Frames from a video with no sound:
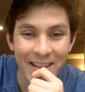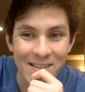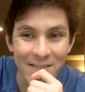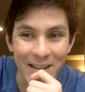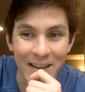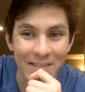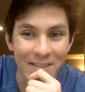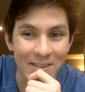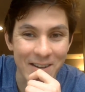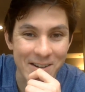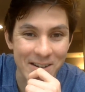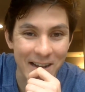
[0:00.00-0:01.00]
So if you have a
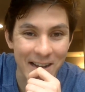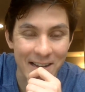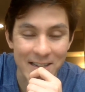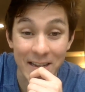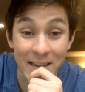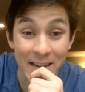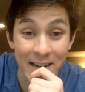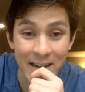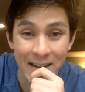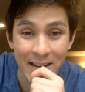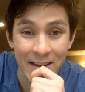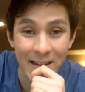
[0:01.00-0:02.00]
question, ask it.
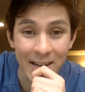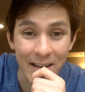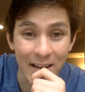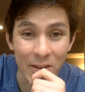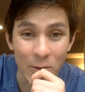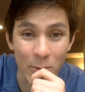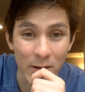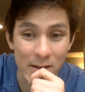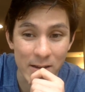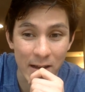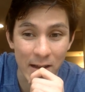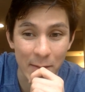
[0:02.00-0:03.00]

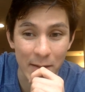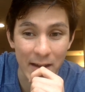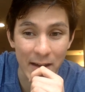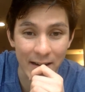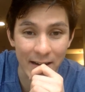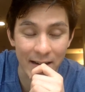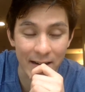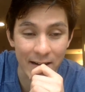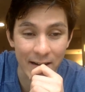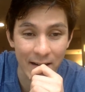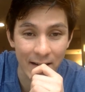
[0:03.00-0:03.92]
Otherwise, I'm out of here.